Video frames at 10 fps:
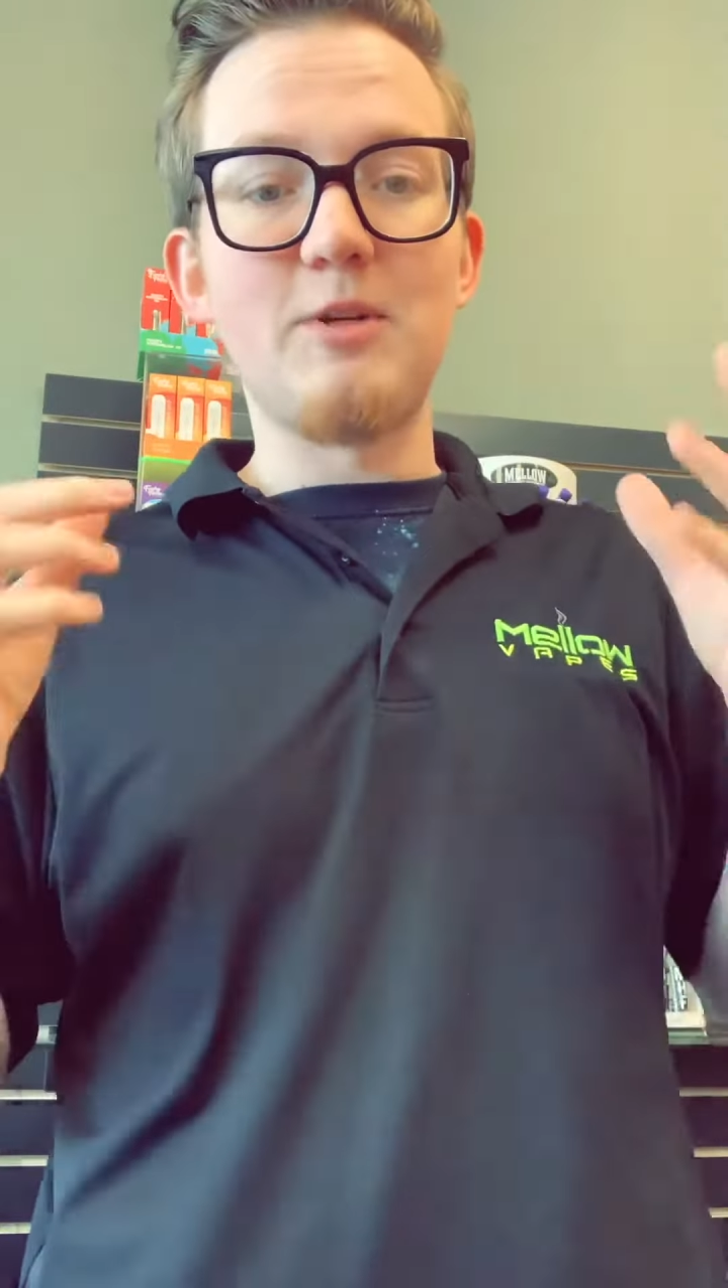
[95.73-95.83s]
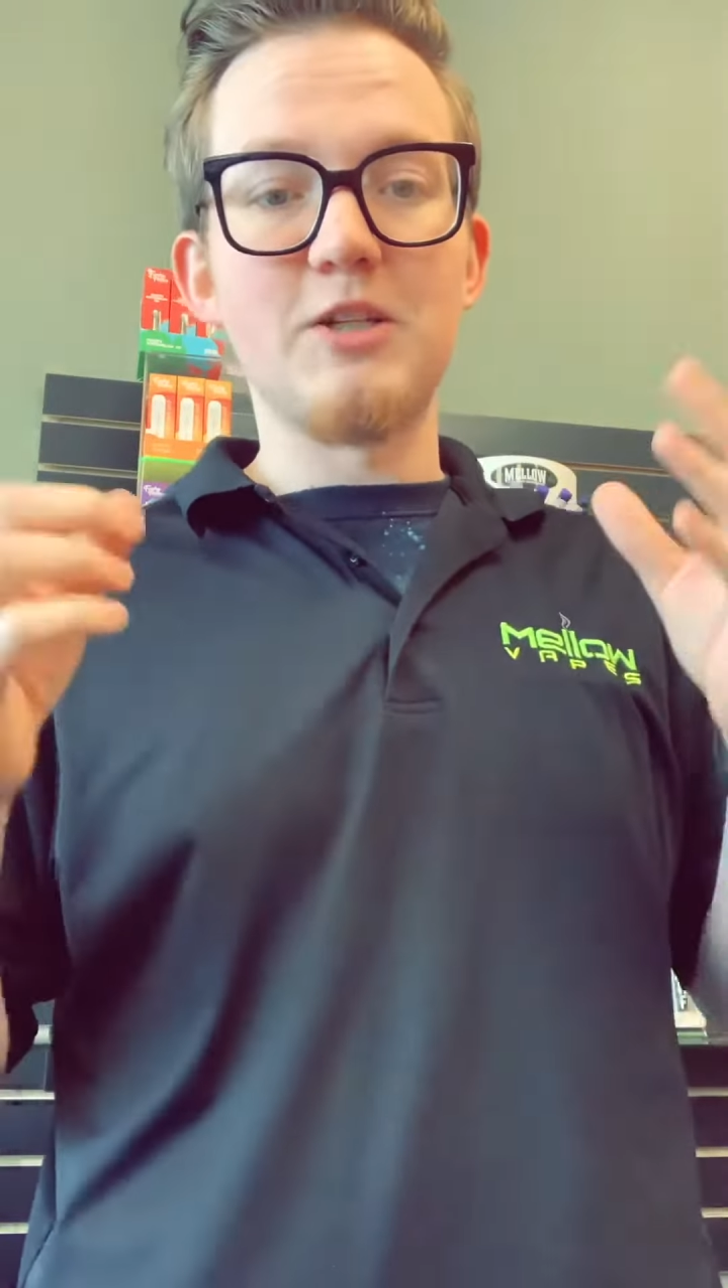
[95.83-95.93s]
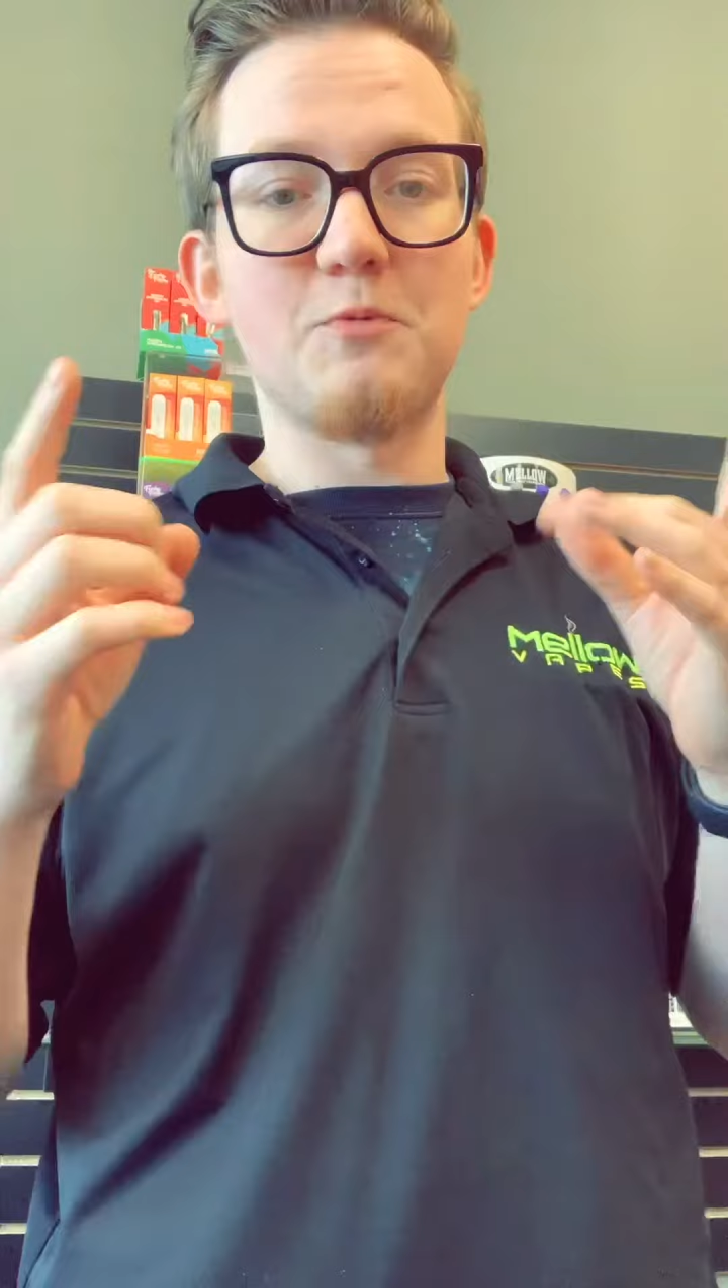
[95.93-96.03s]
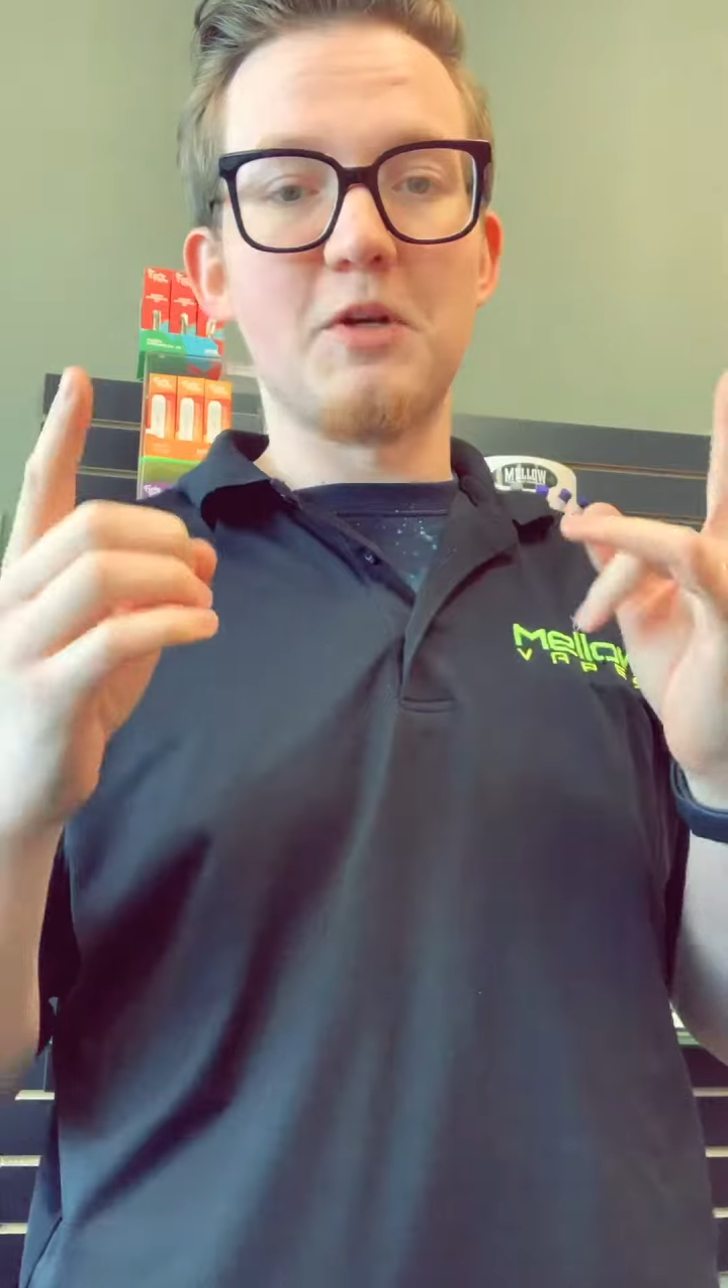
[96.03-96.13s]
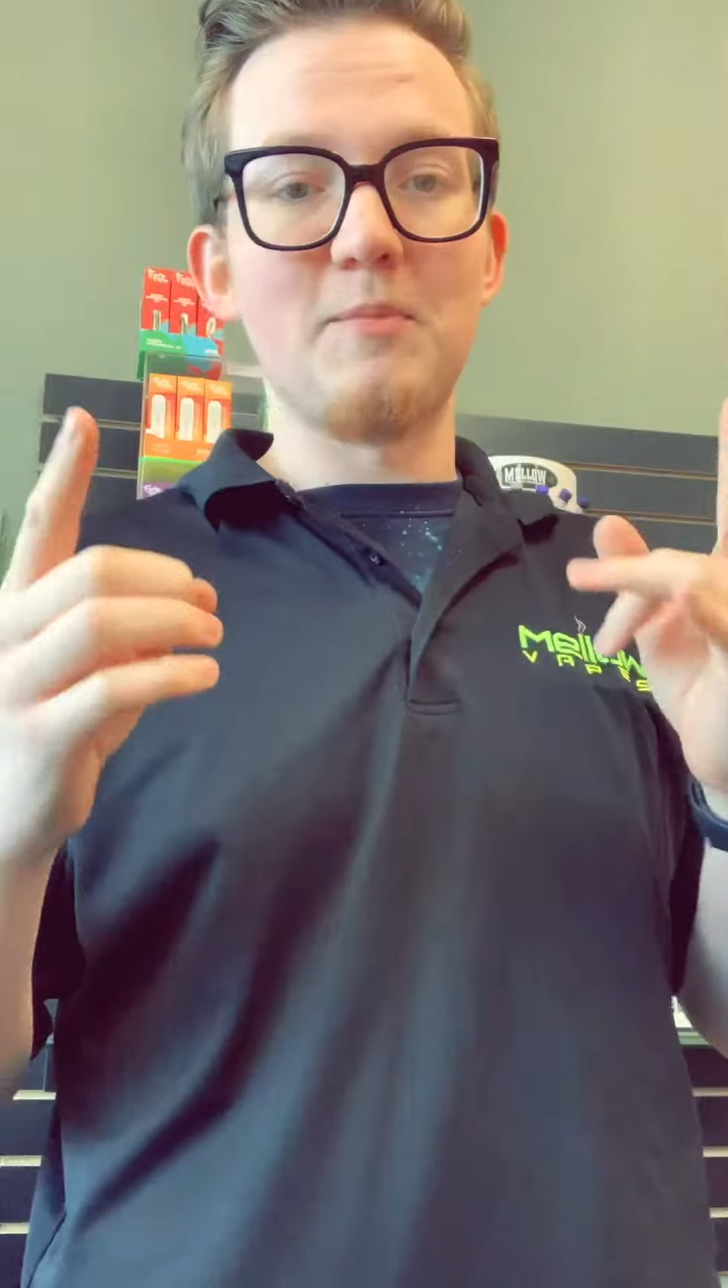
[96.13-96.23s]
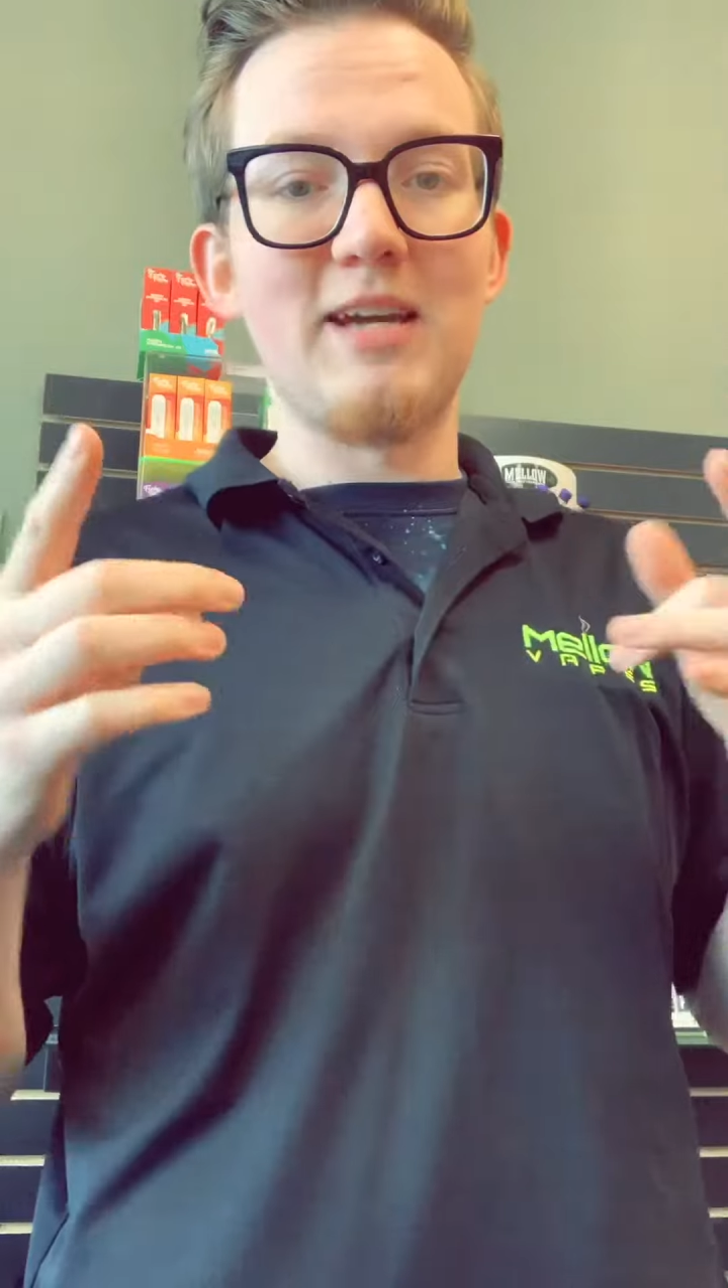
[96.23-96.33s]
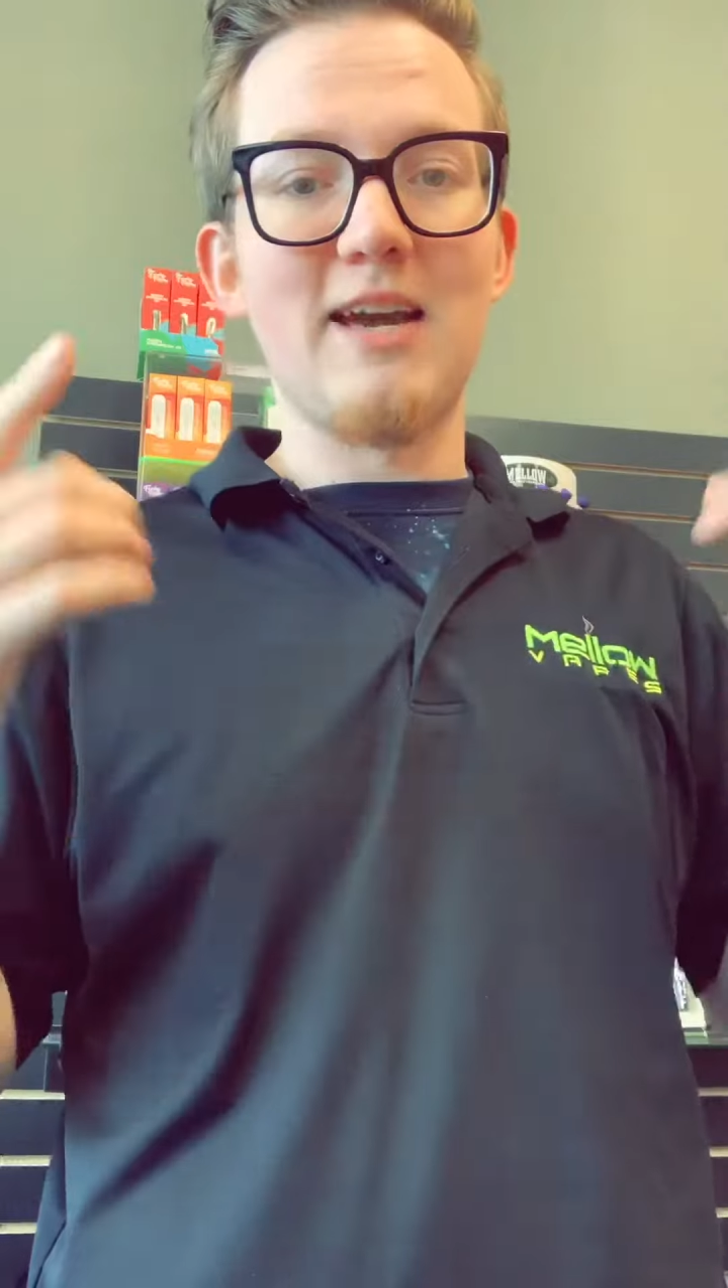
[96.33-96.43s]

because we're going to be